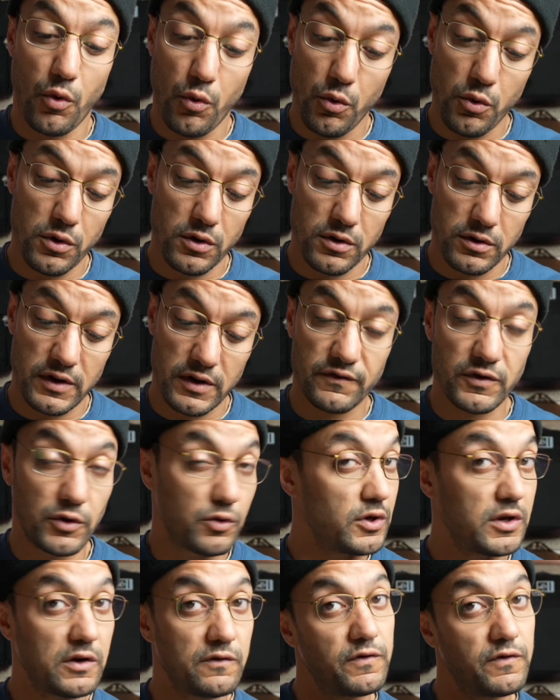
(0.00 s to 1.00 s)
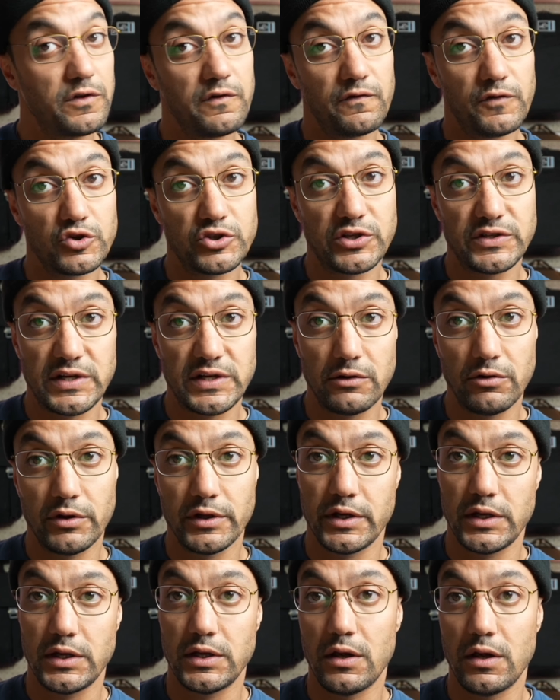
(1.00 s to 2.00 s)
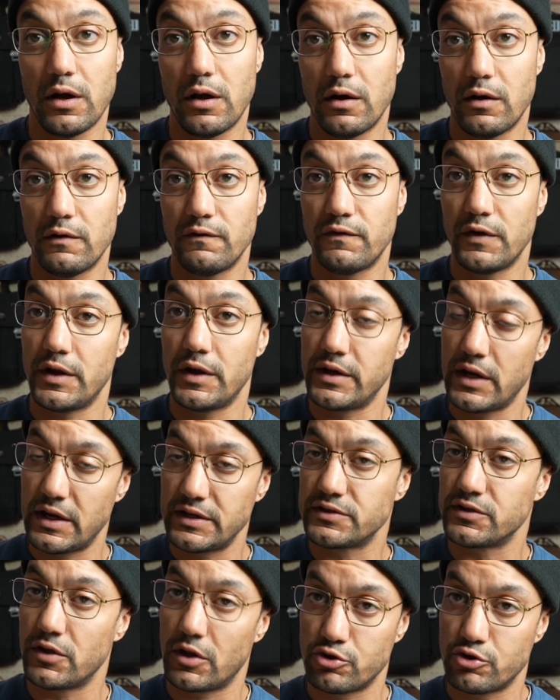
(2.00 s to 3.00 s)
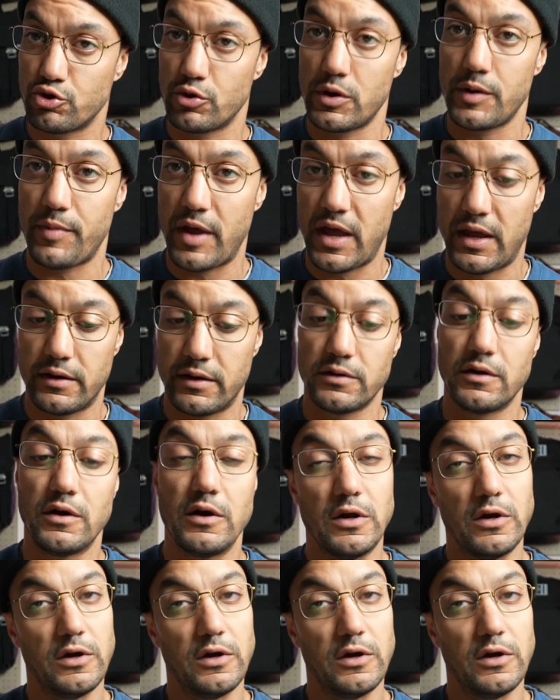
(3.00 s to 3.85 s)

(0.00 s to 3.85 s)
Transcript: Or if you're looking for the versatility of a nice luxury pen